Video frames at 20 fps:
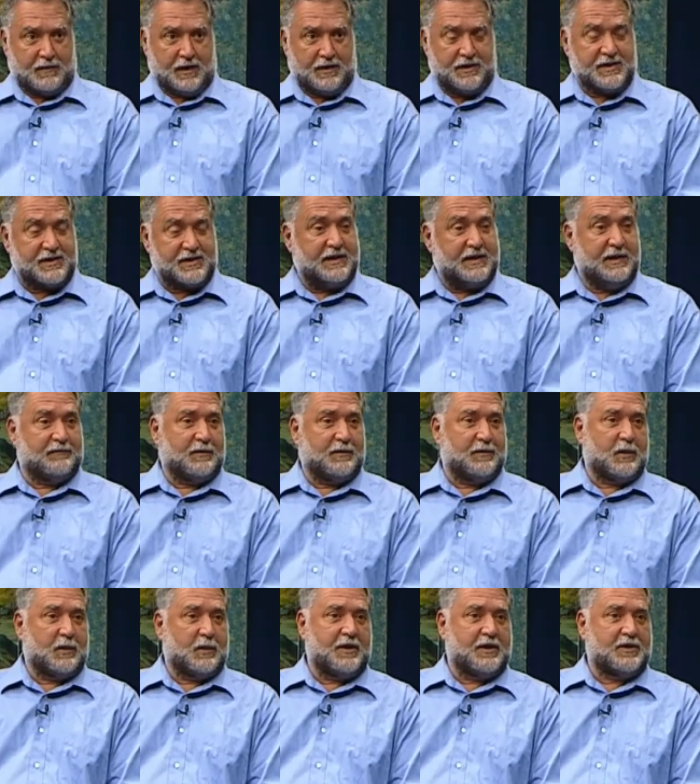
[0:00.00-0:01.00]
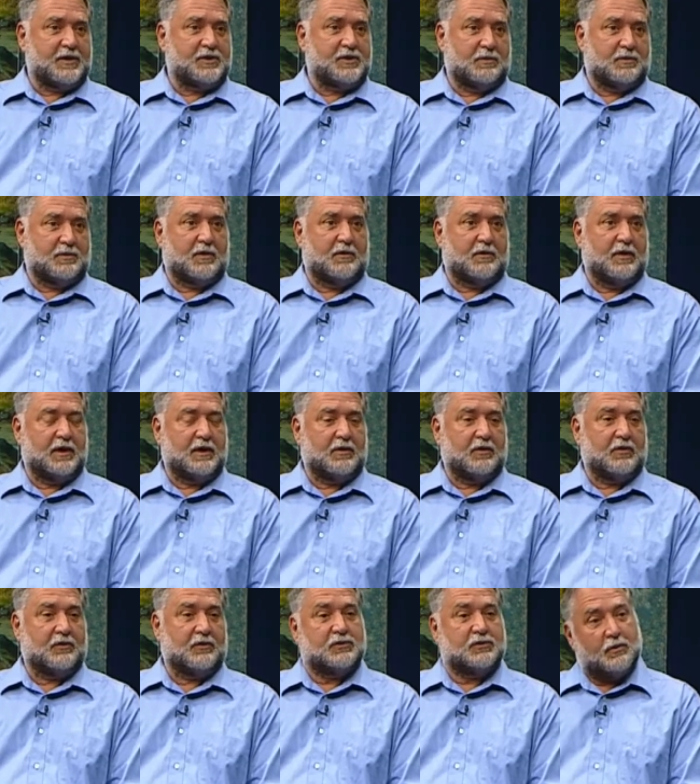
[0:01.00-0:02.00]
the steam from going
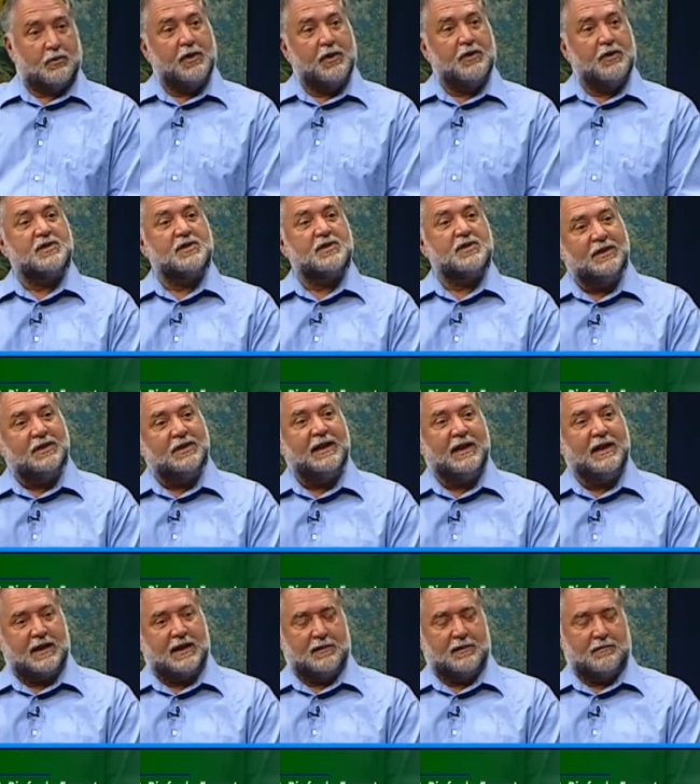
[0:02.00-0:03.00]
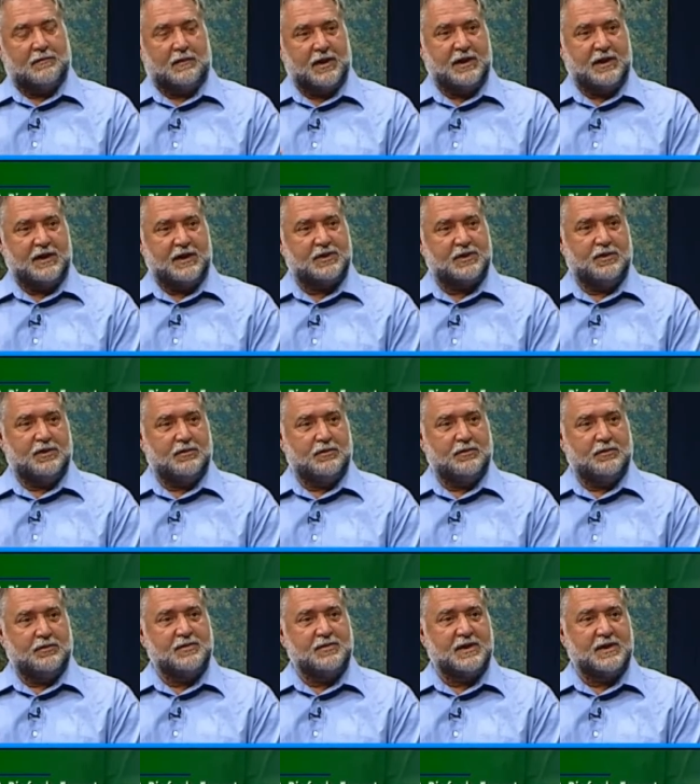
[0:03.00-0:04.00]
supercritical. So when there's a leak in one of these
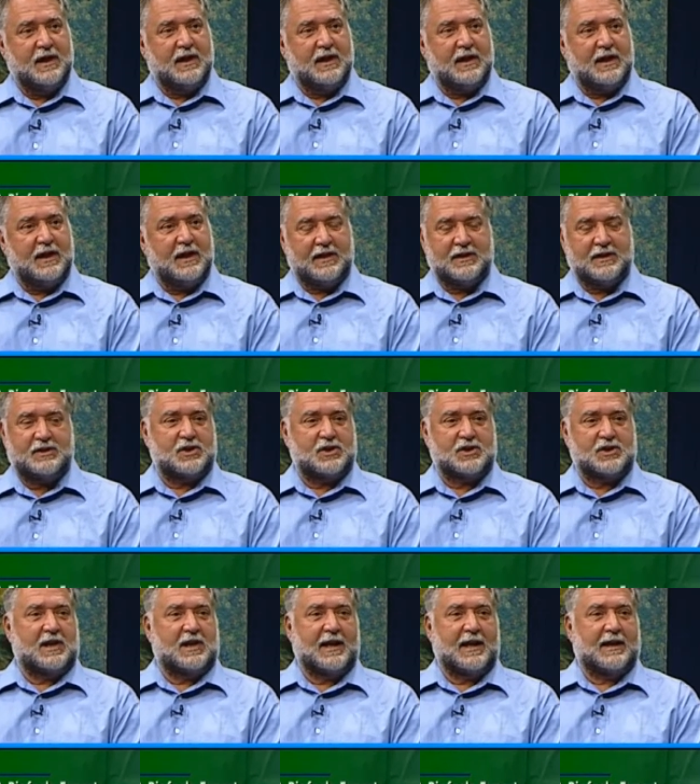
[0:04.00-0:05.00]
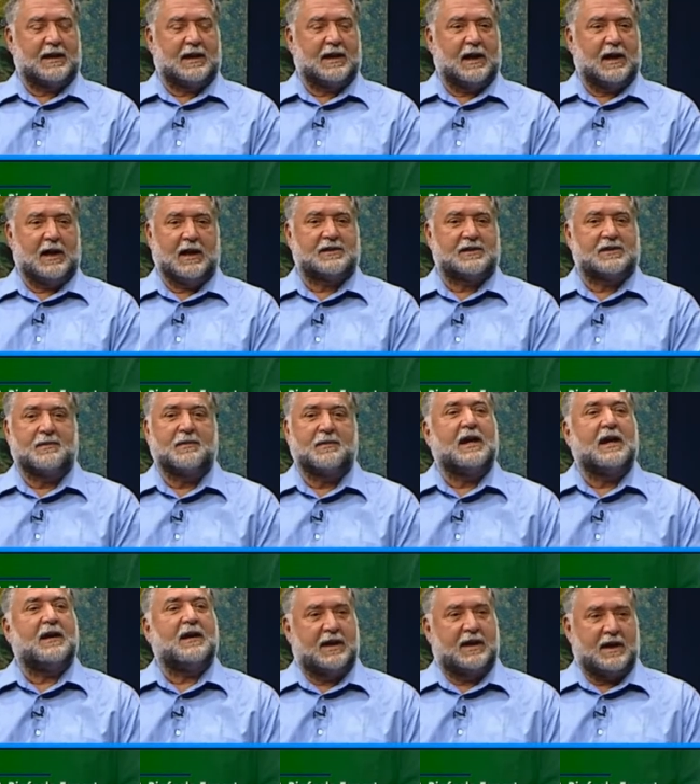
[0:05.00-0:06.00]
tubes, it's just like a, a some
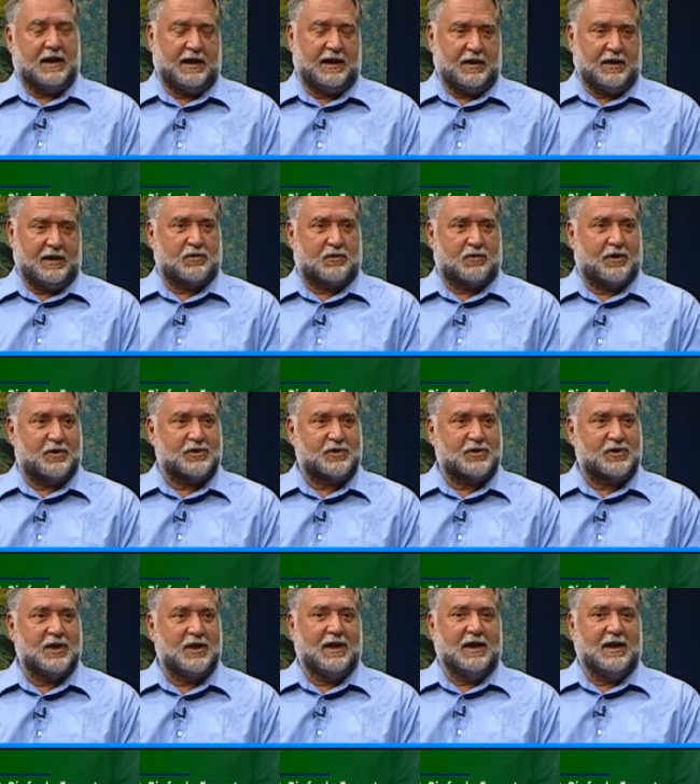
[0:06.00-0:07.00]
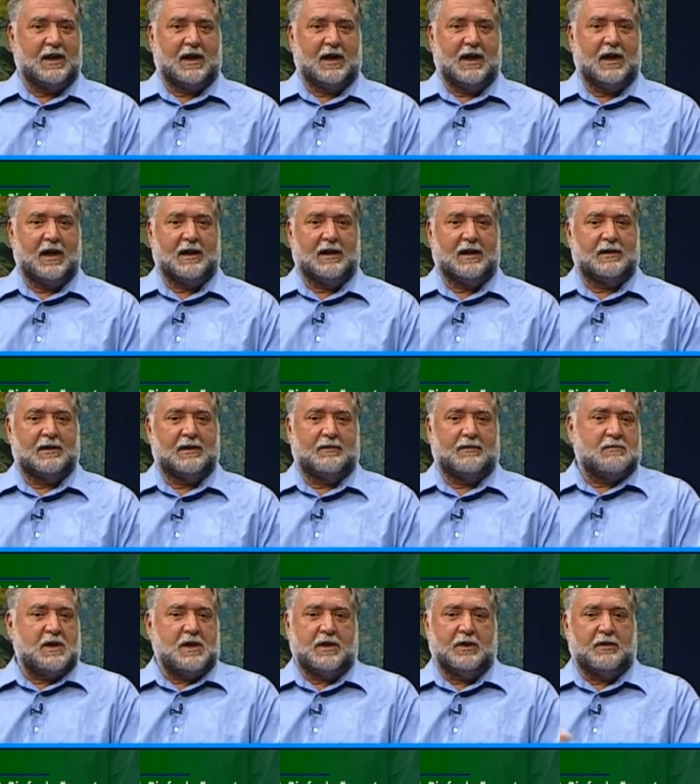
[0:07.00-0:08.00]
kind of cutting torch. Uh,
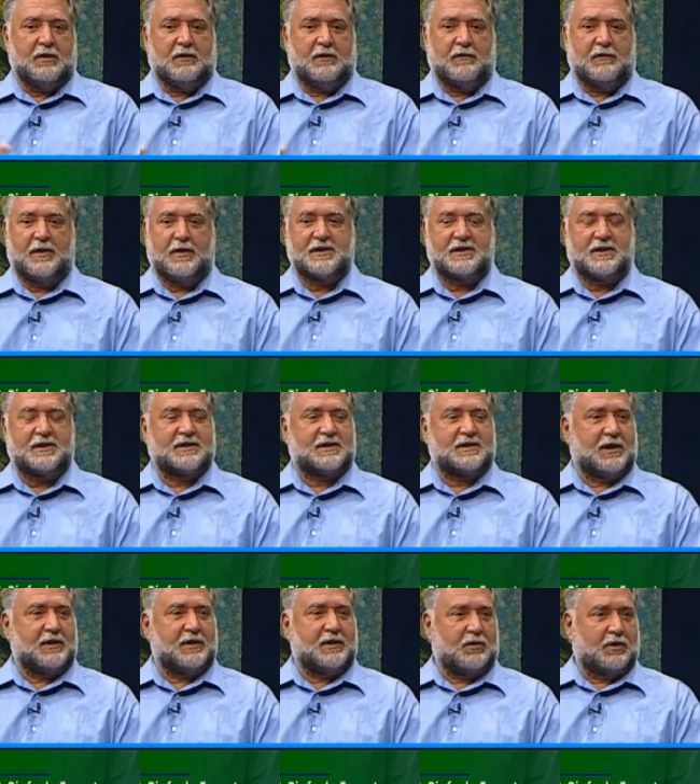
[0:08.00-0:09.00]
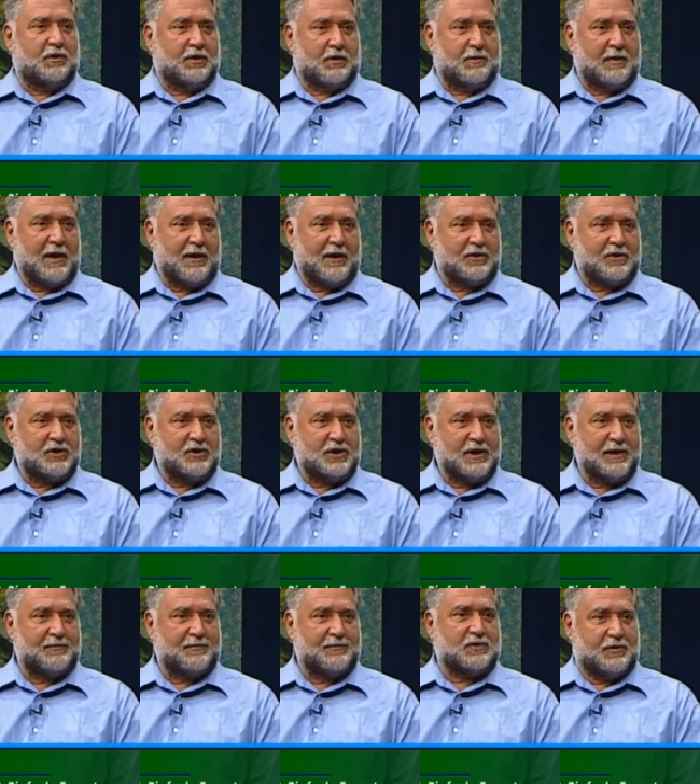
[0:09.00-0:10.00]
you know, for instance, on nuclear-powered
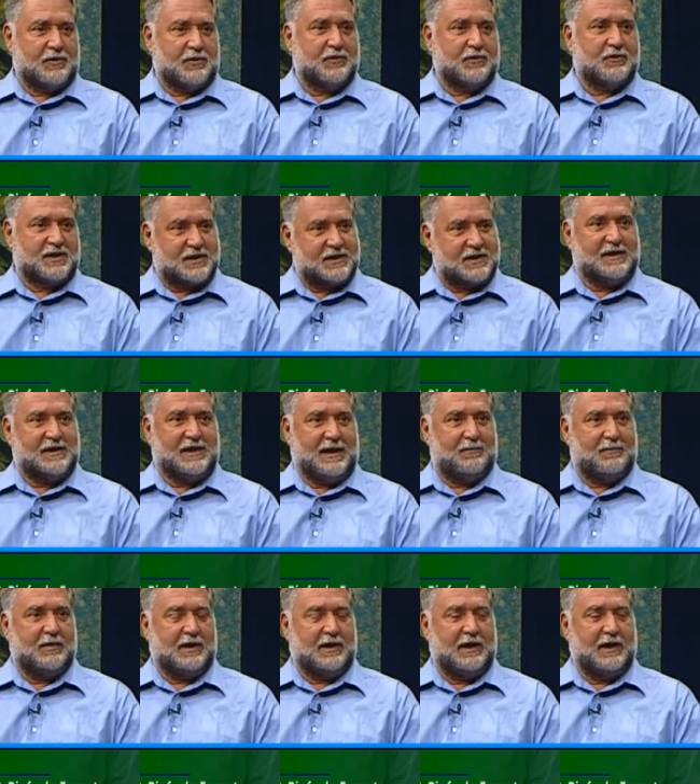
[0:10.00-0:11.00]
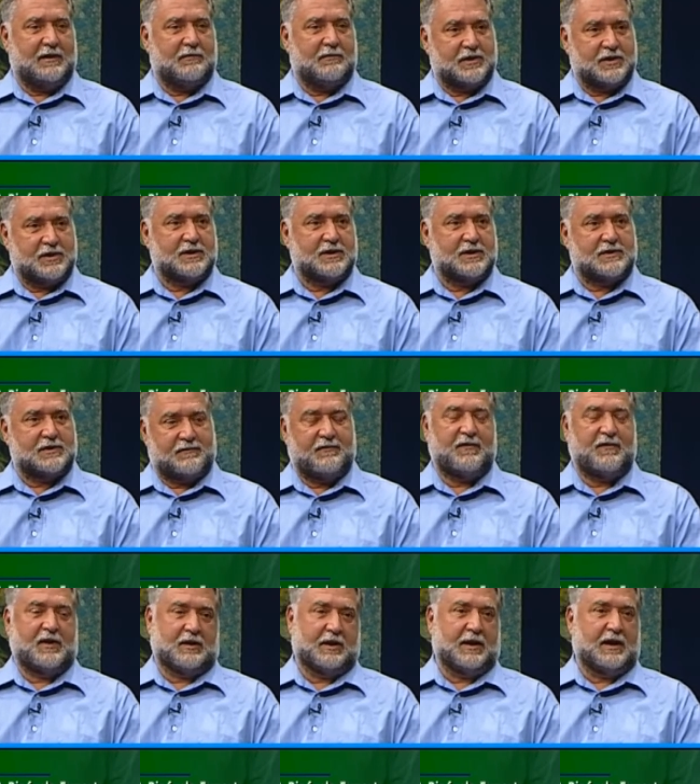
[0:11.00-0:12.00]
ships, when there's a steam leak, which is
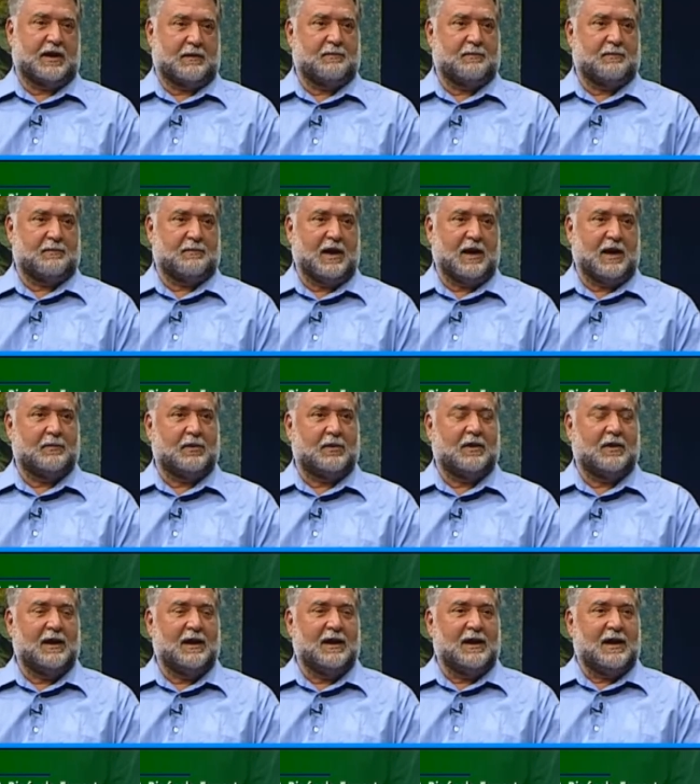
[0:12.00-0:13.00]
fairly comparable,